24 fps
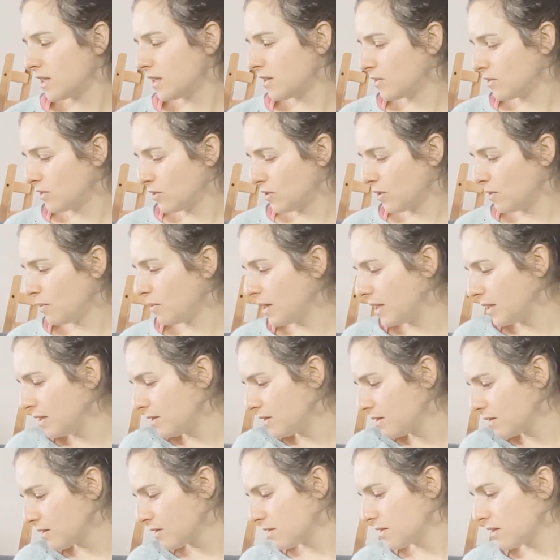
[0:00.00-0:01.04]
don't know.
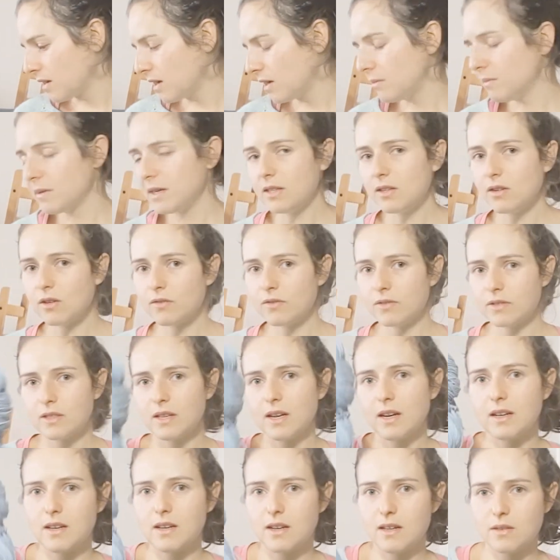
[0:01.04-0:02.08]
I might over
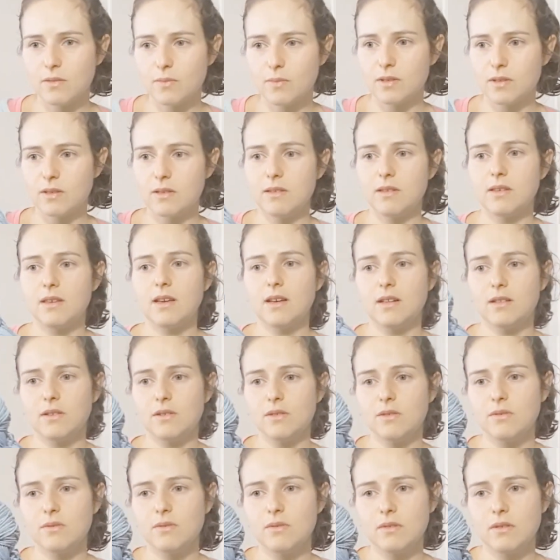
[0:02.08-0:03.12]
dye that with
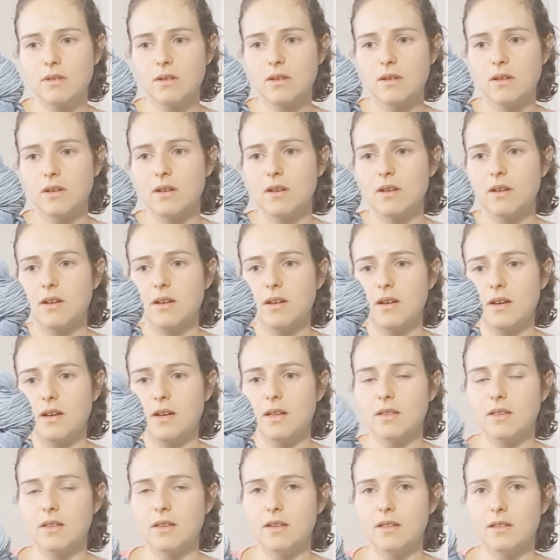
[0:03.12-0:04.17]
yellow,
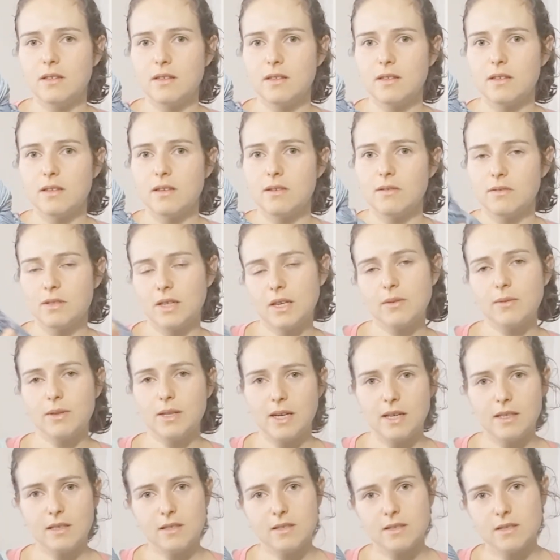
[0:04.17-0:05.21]
and then like with
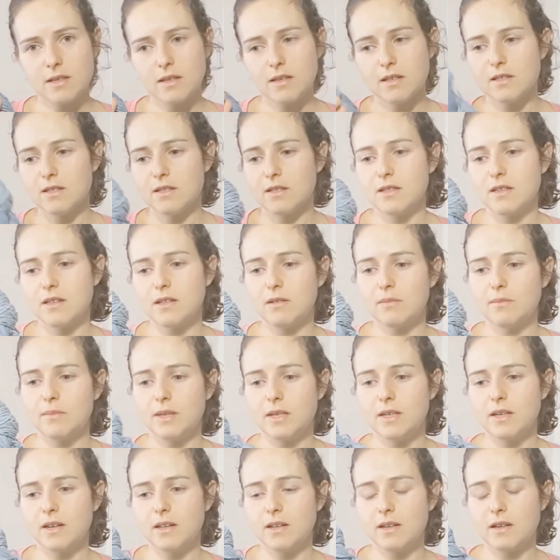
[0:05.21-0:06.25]
onion skins, and then I'll be
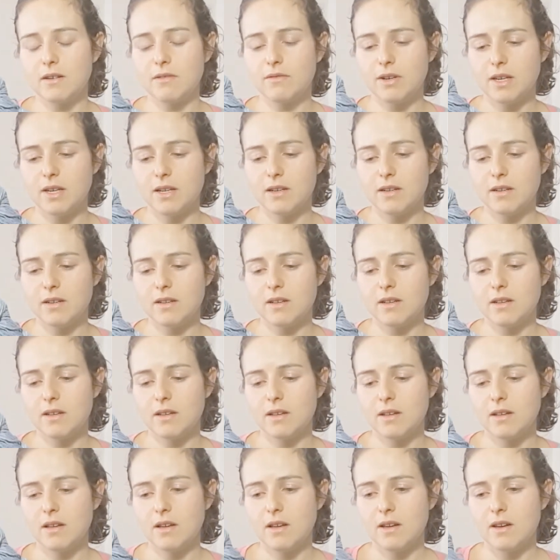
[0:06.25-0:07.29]
kind of green,
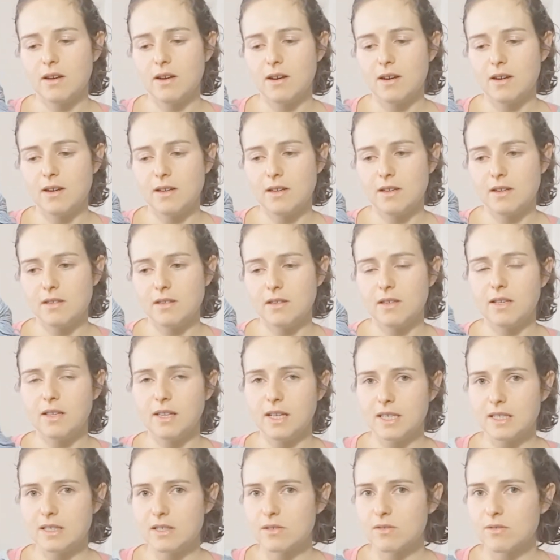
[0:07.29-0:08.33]
and he
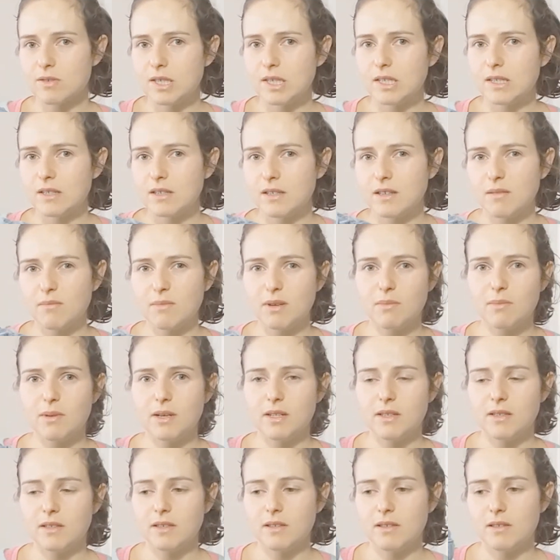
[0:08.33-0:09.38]
likes green, and then maybe
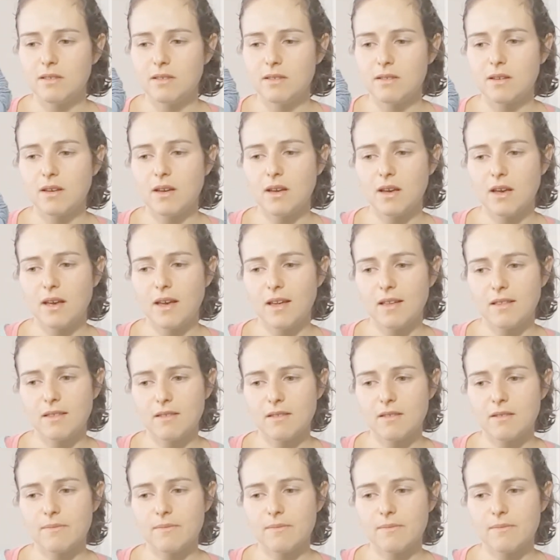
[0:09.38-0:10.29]
I'll knit a hat.